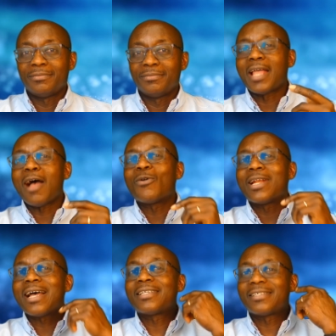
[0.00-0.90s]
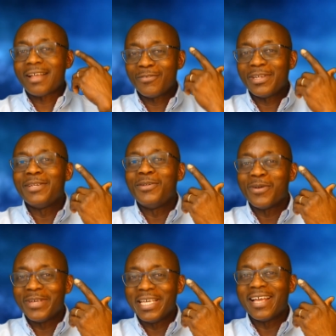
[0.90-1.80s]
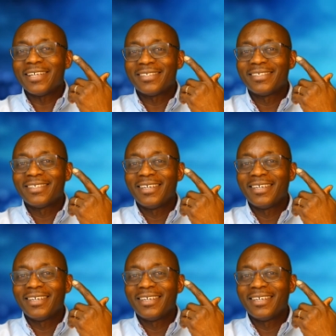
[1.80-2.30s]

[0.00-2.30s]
How would that sound in your ears?